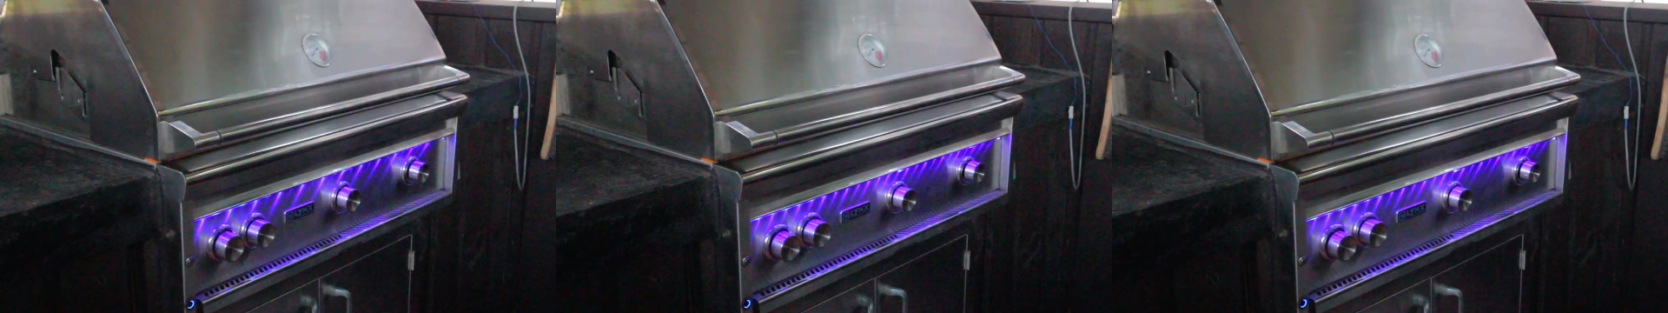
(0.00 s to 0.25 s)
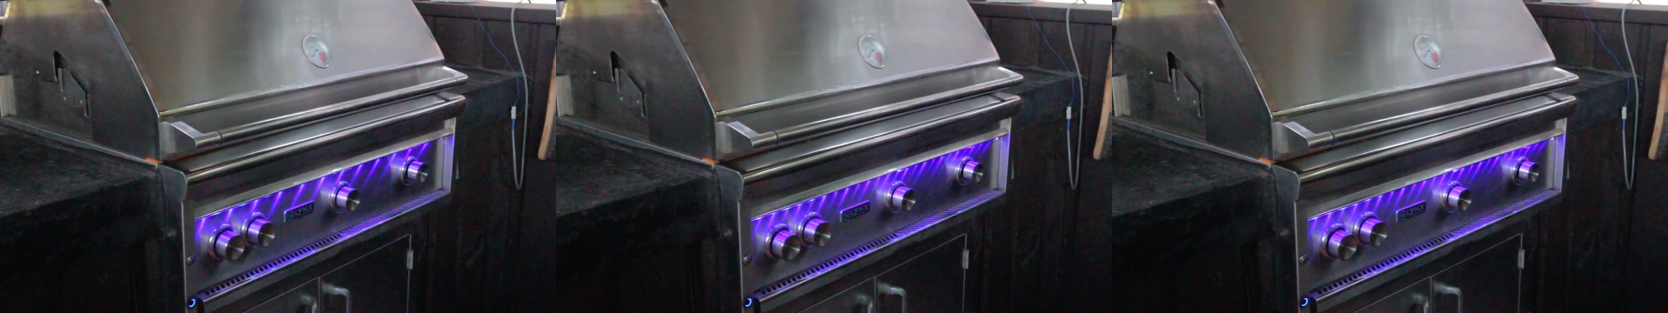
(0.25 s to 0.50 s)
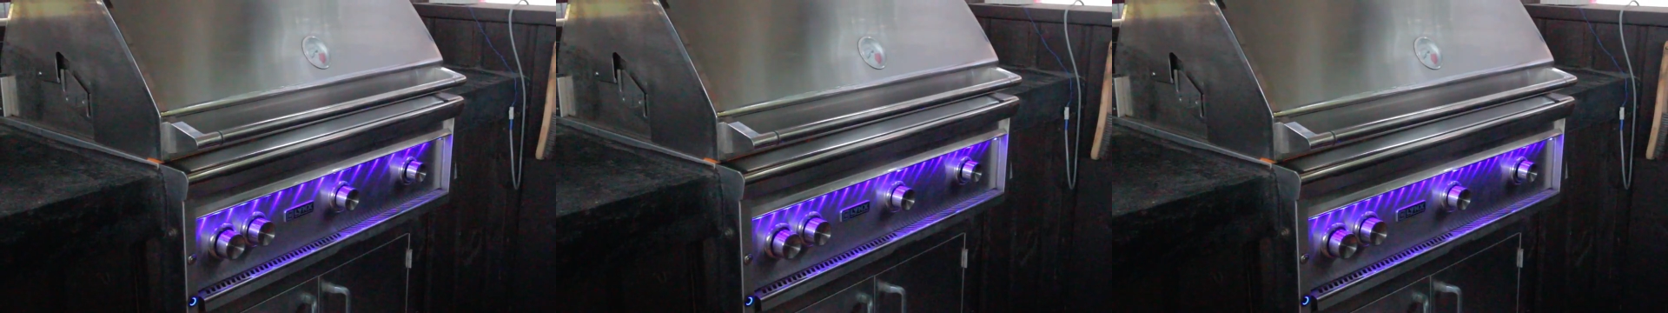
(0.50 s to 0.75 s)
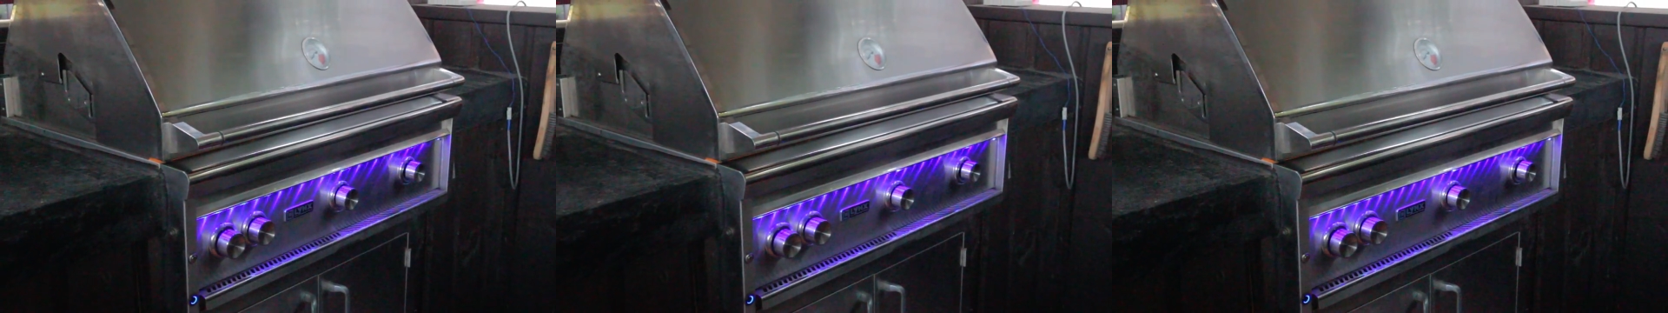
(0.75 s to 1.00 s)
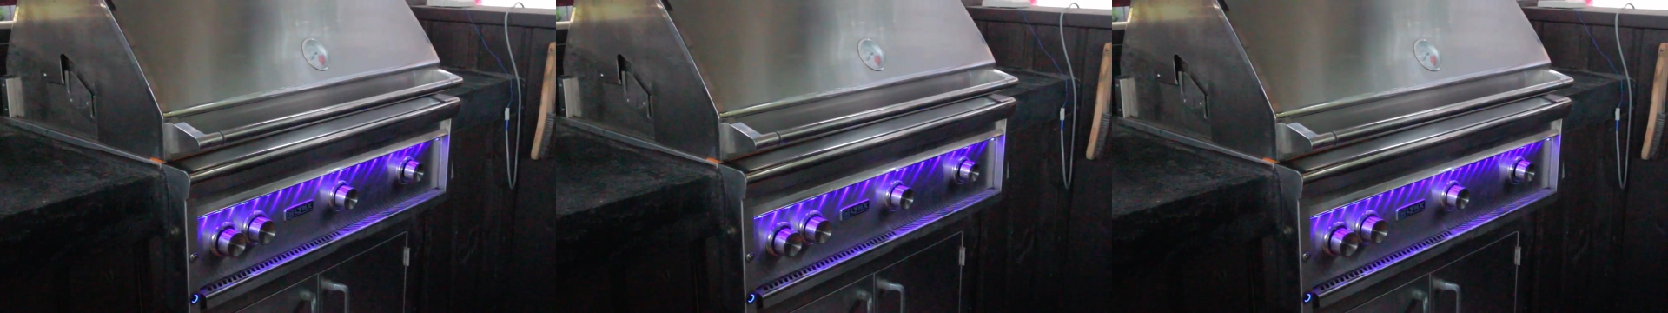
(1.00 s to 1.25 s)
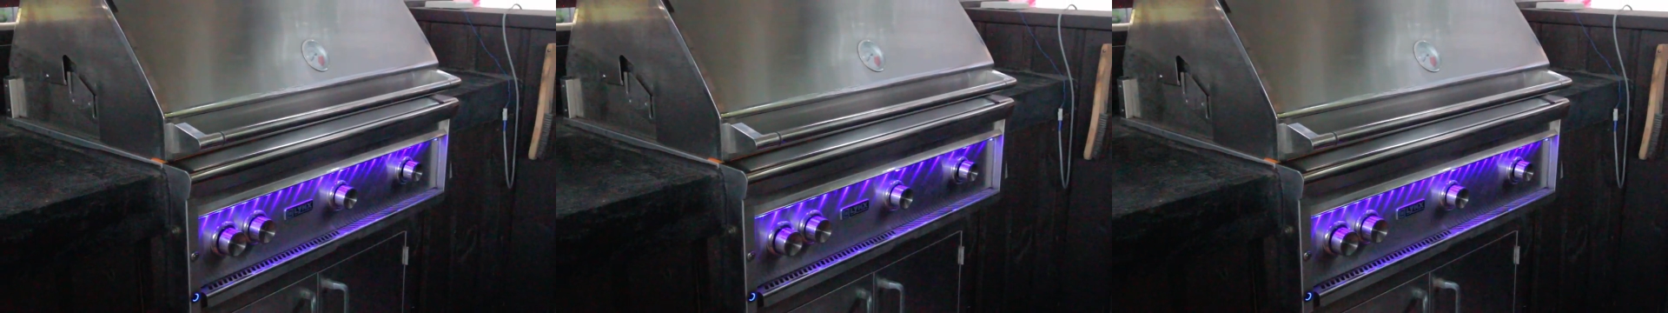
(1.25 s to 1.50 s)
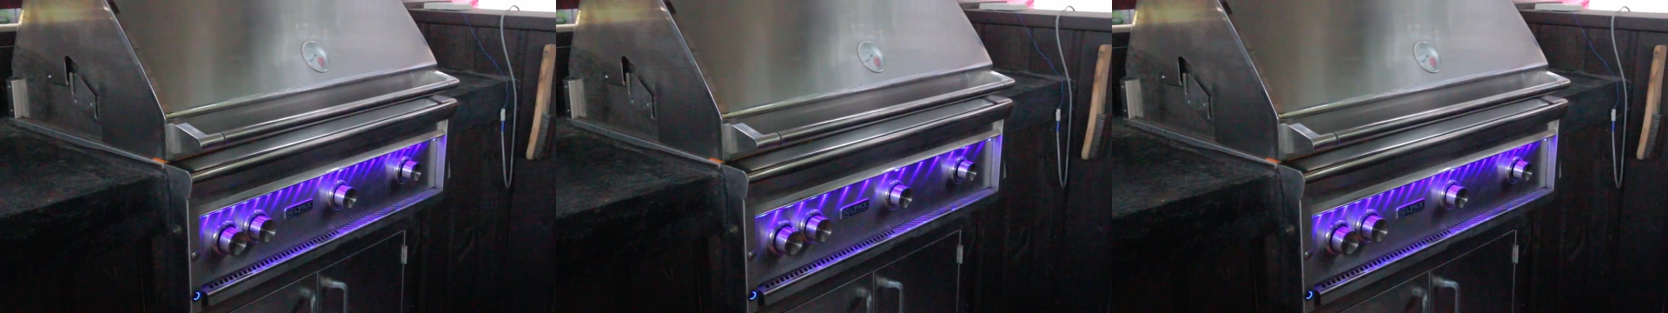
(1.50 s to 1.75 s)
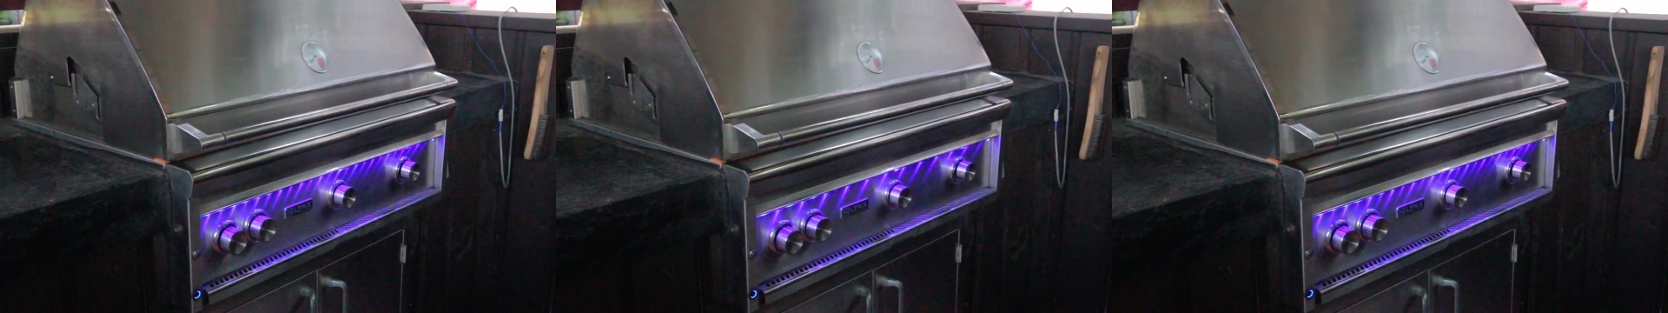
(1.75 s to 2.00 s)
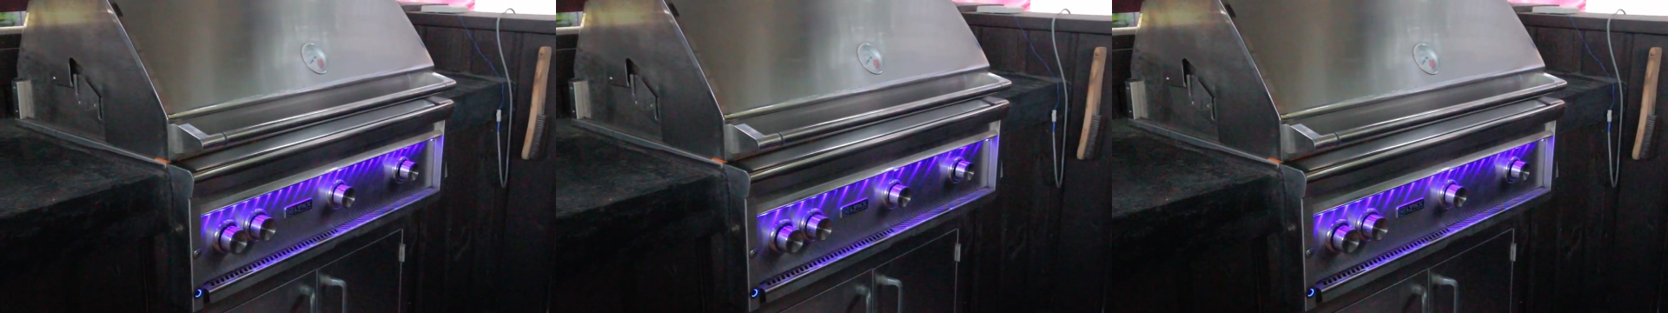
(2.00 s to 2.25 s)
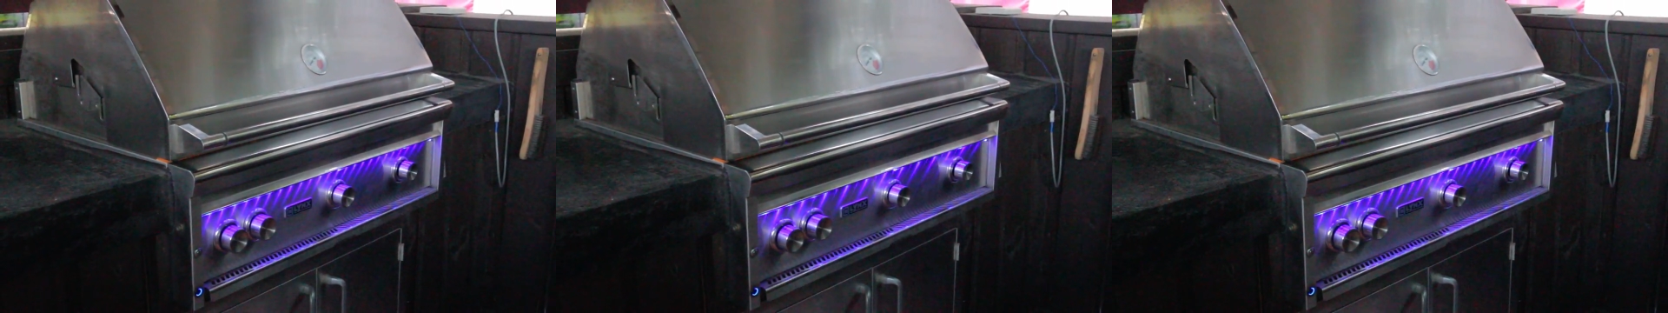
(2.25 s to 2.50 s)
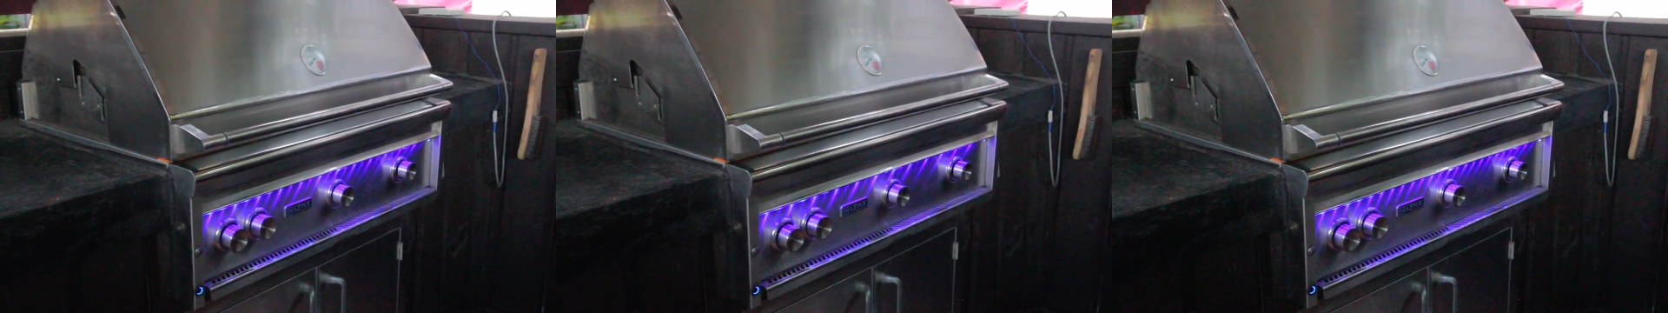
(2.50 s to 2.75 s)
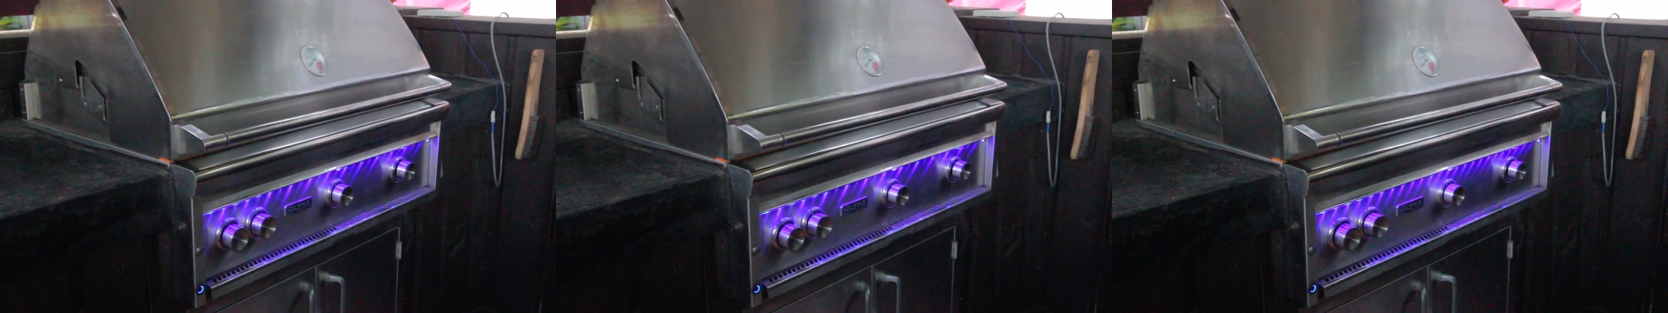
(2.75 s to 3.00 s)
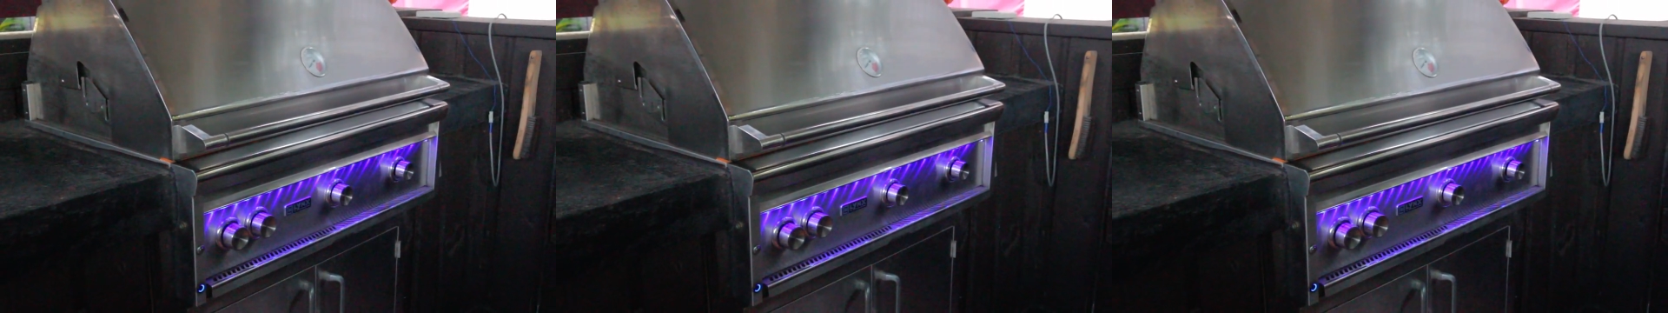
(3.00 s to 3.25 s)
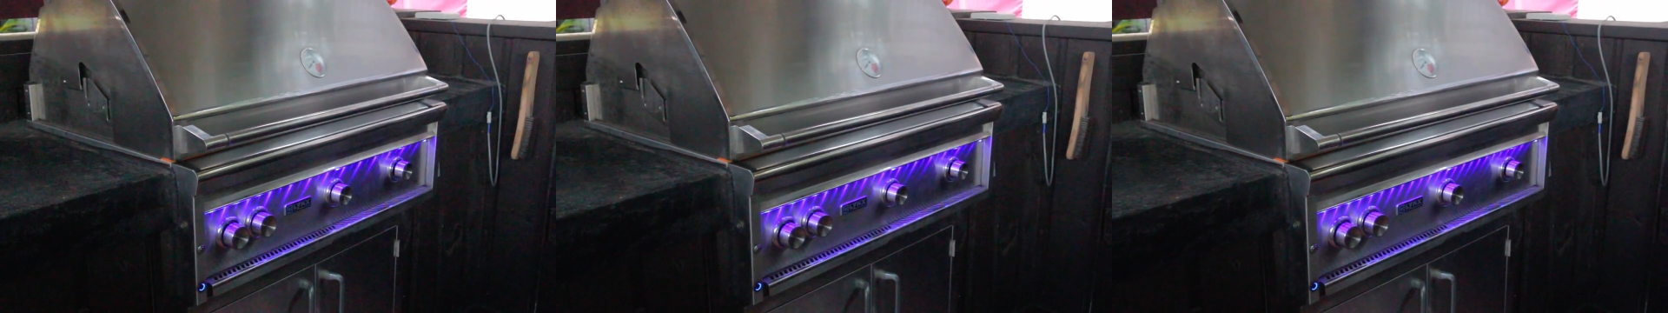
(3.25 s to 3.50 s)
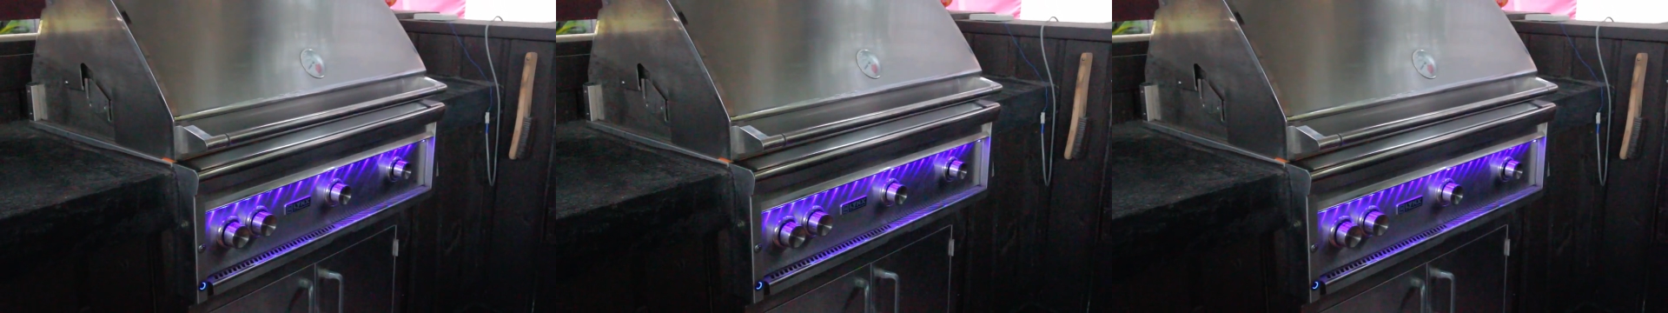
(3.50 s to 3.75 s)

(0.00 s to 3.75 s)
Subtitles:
(no speaker visible)